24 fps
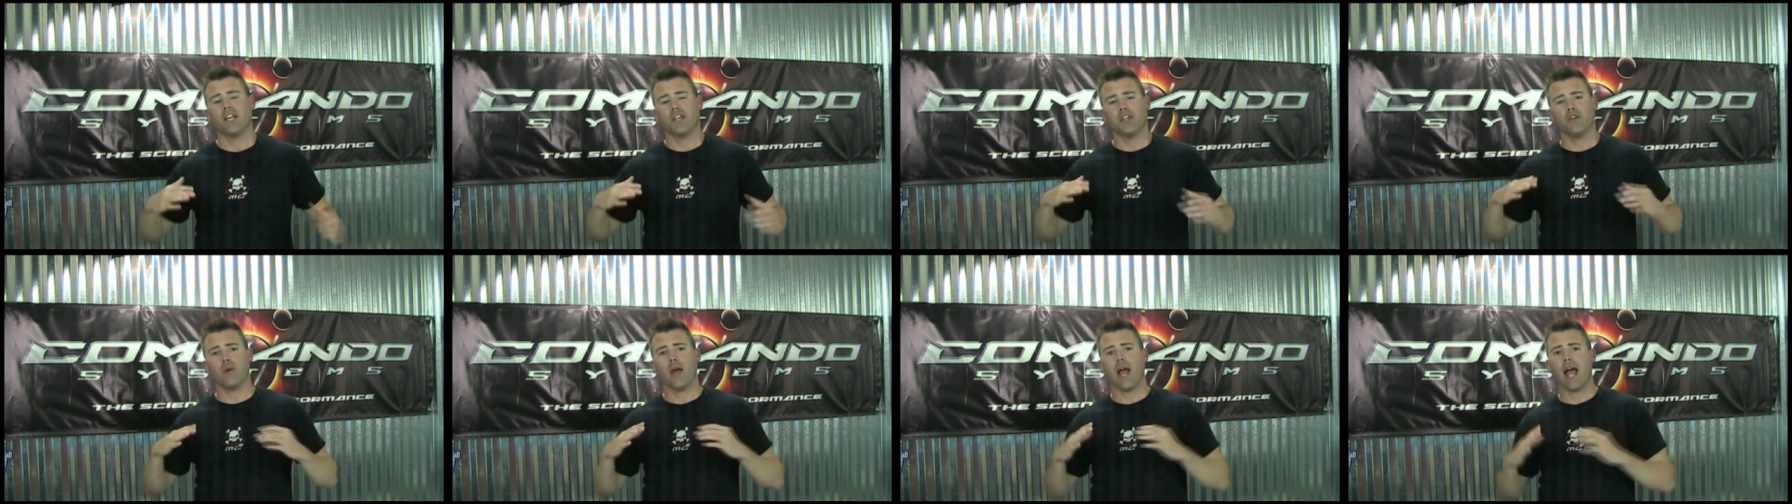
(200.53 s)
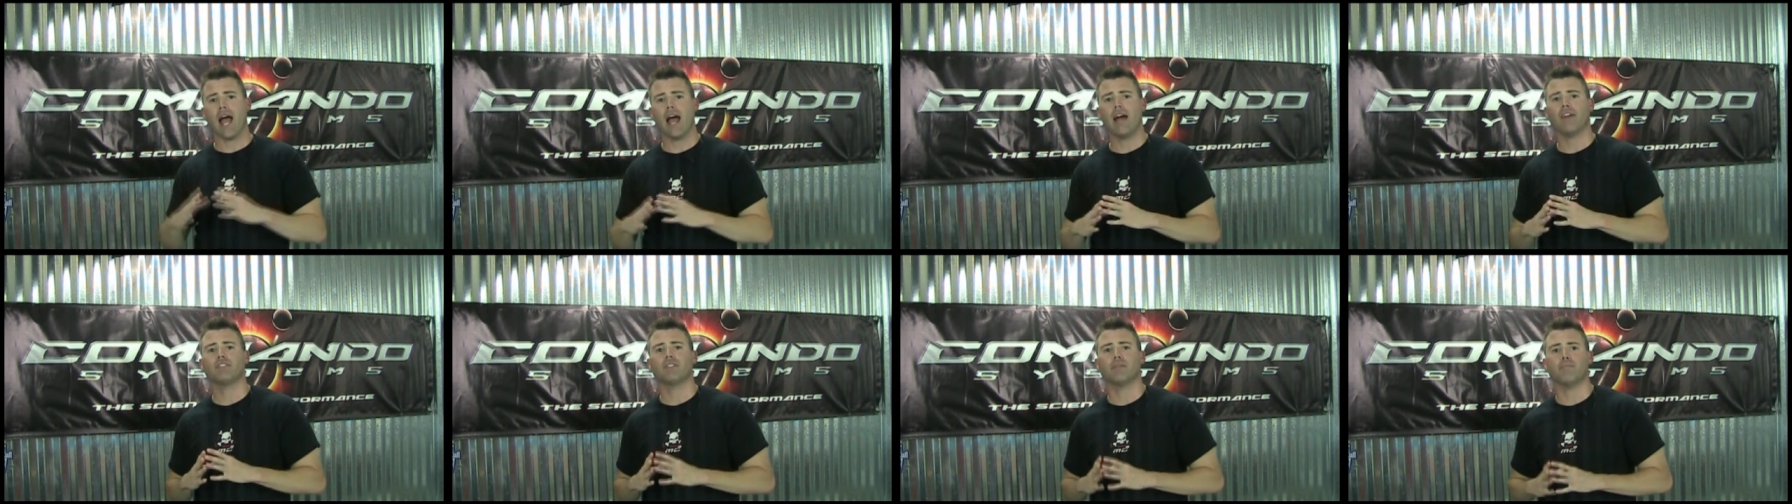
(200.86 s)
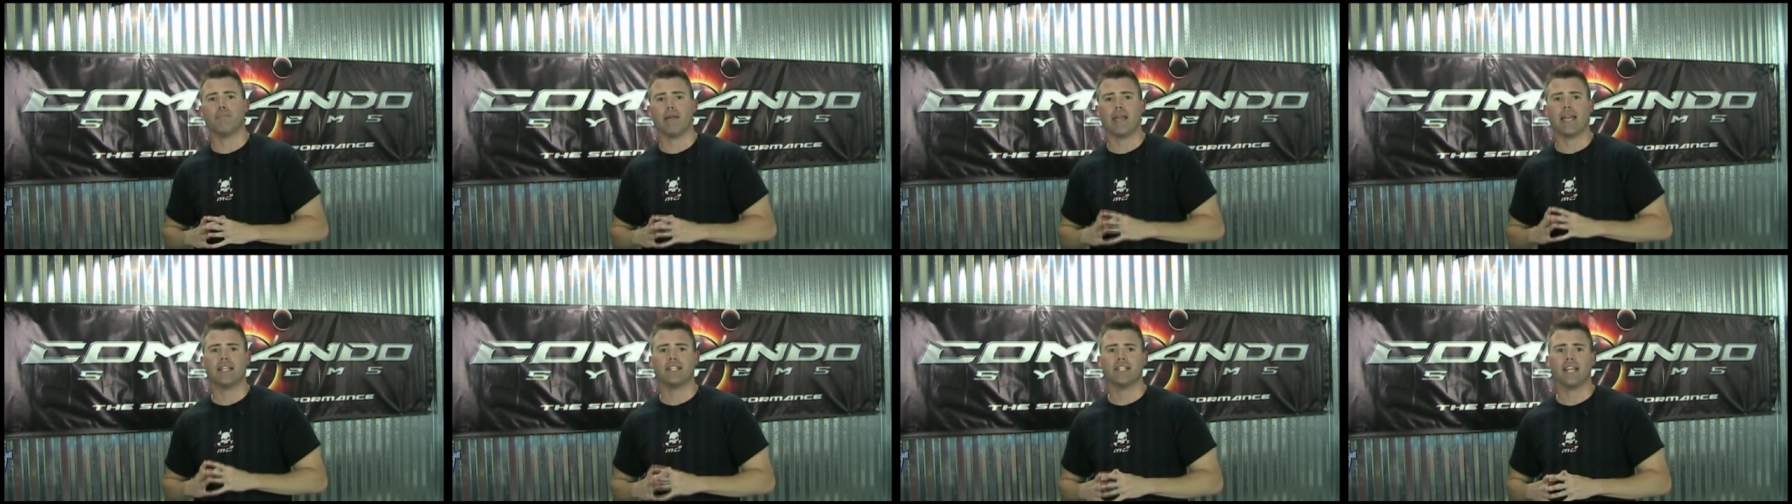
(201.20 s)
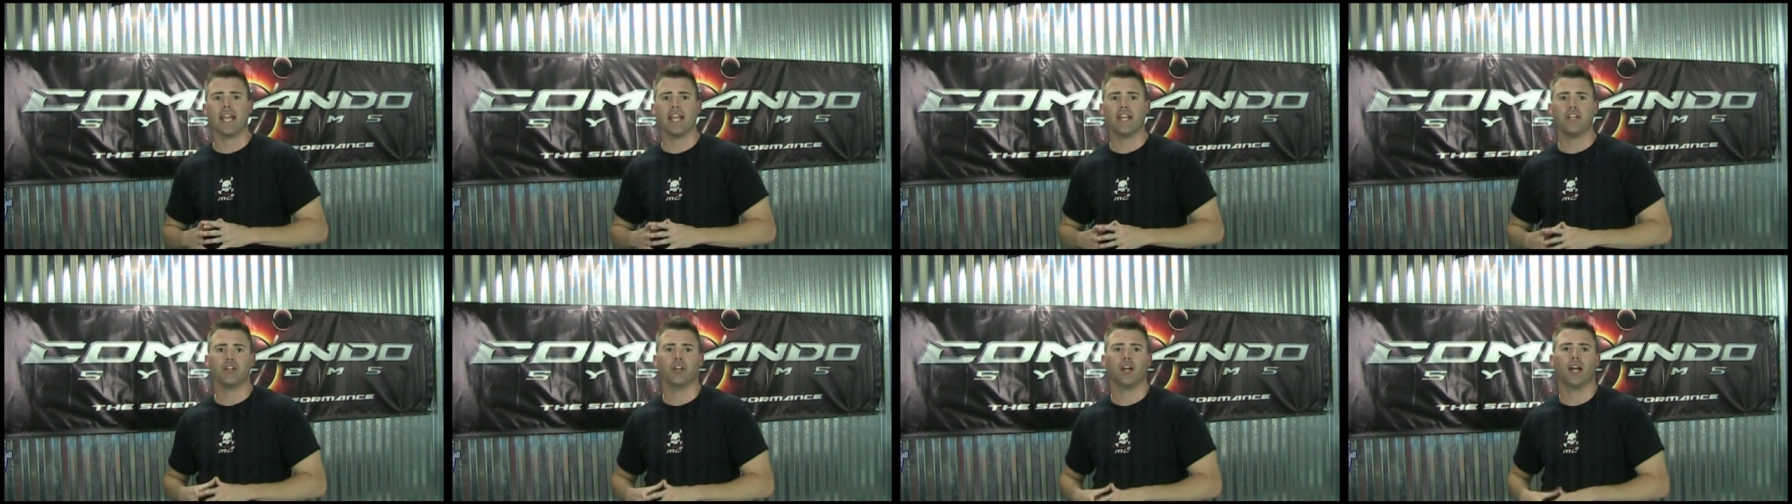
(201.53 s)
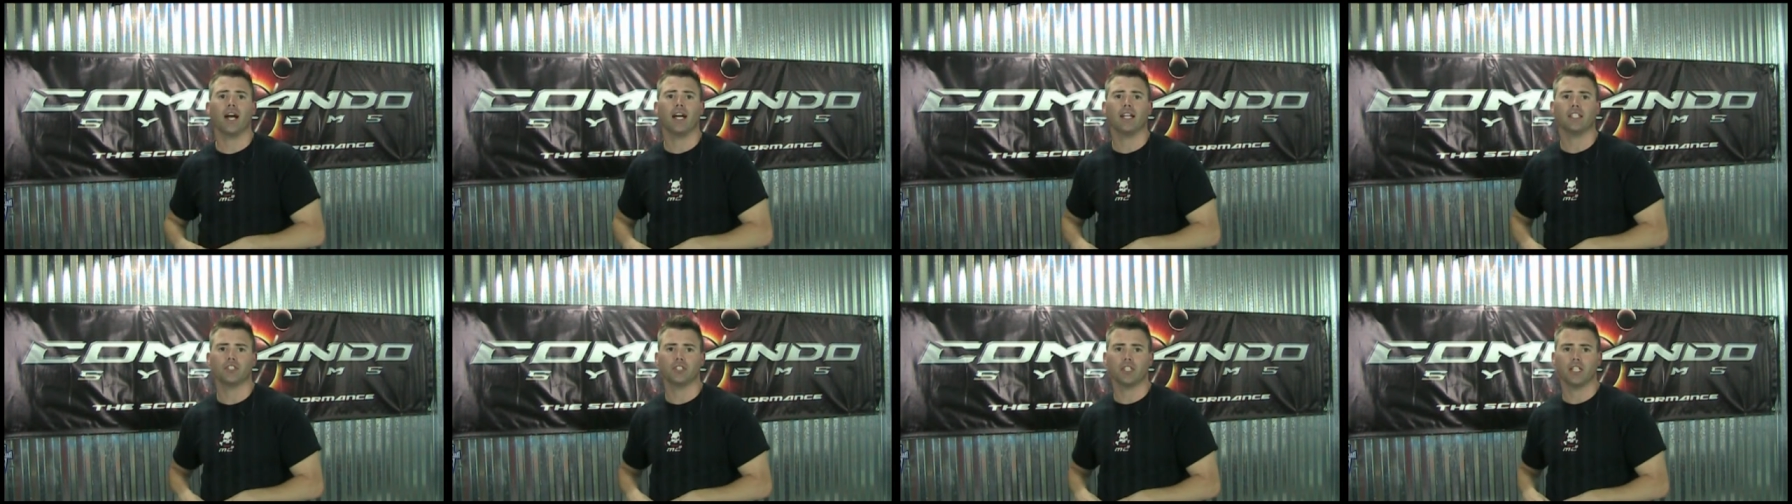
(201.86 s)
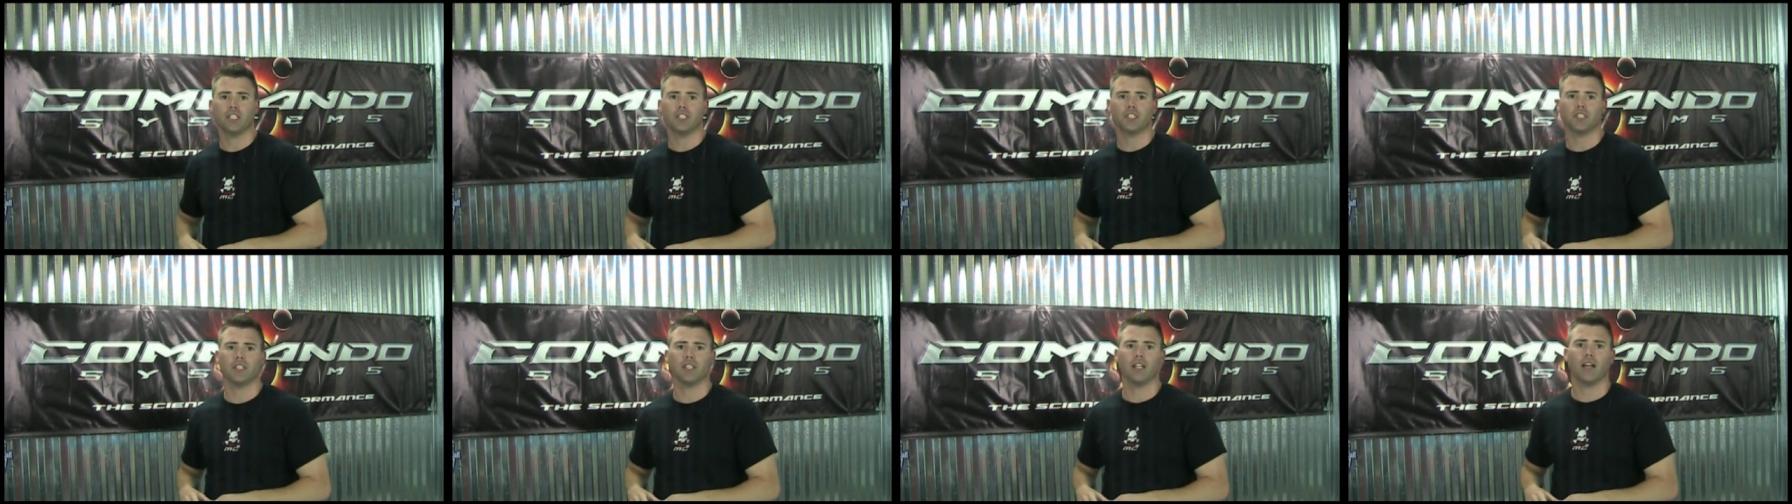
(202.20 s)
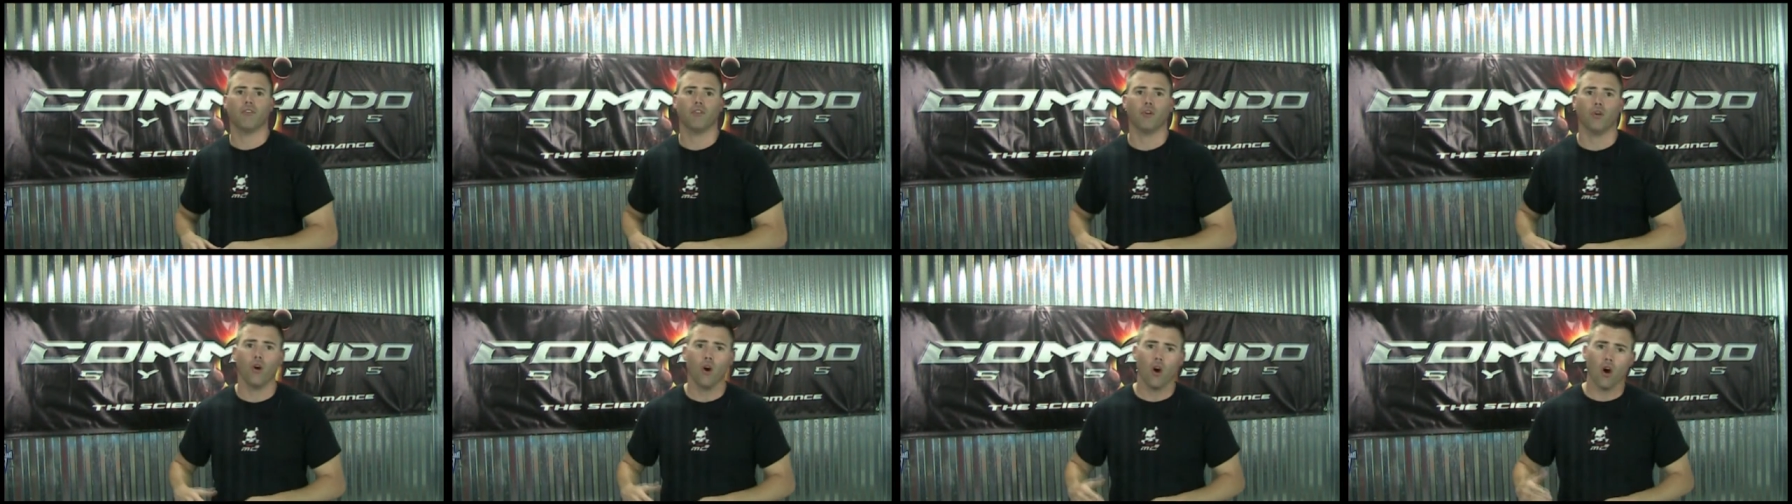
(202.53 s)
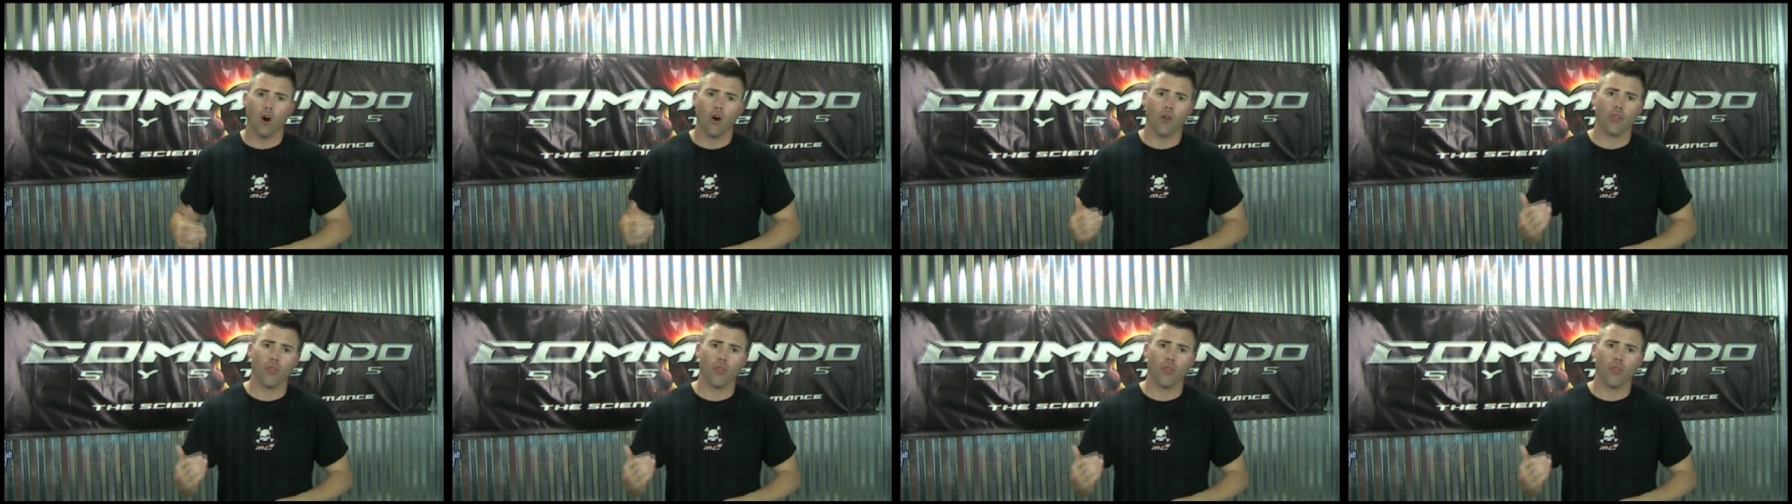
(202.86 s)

you have to maintain your hydration level